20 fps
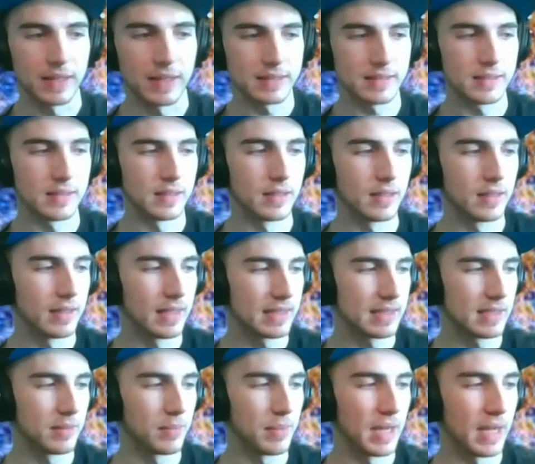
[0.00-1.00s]
That's
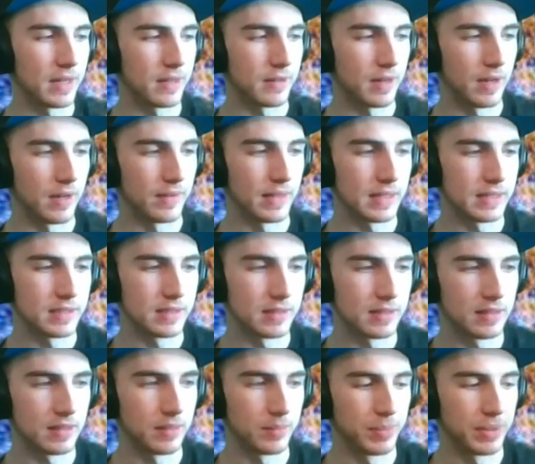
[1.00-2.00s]
the background. That's
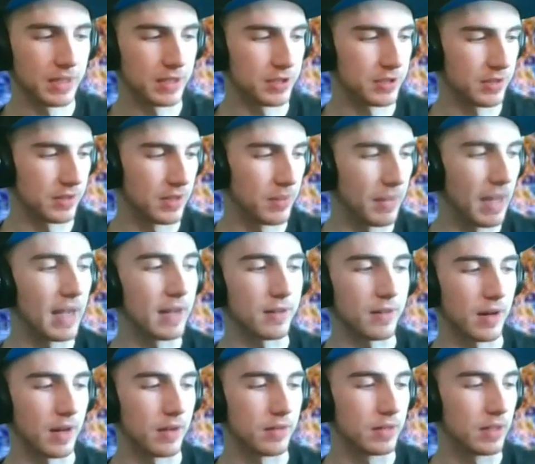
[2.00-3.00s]
just the picture in the
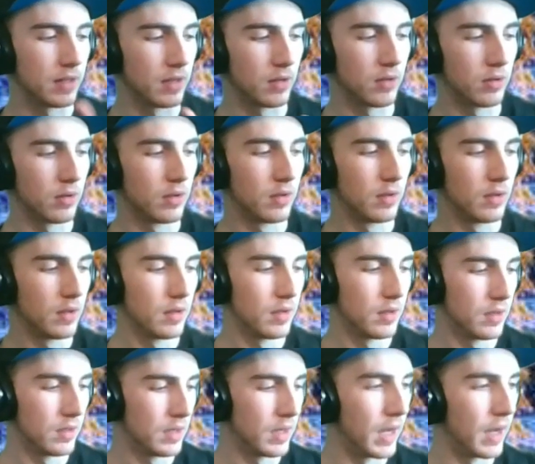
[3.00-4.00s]
background,
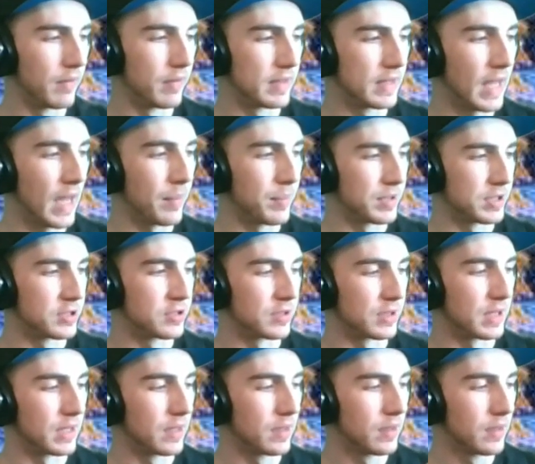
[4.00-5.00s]
of the
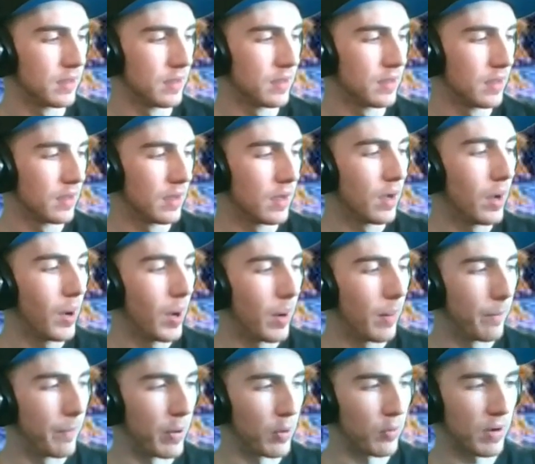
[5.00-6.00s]
tapestry.
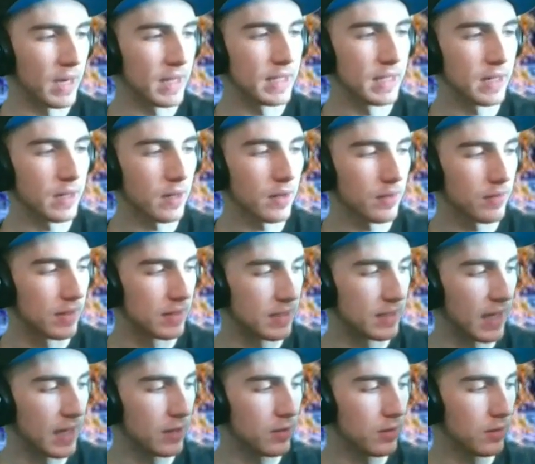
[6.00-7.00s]
But right here, the
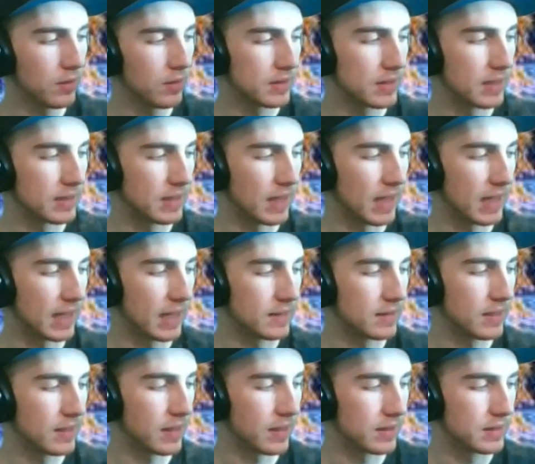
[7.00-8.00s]
title, it says
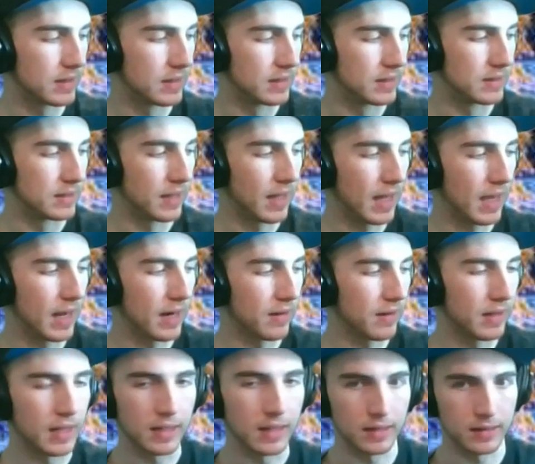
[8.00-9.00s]
Against Heresies,
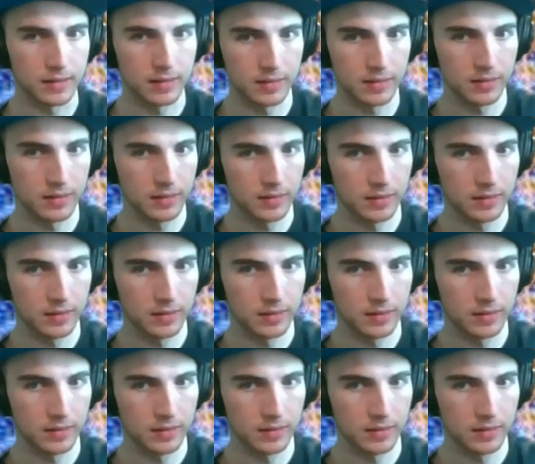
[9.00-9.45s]
Irenaeus.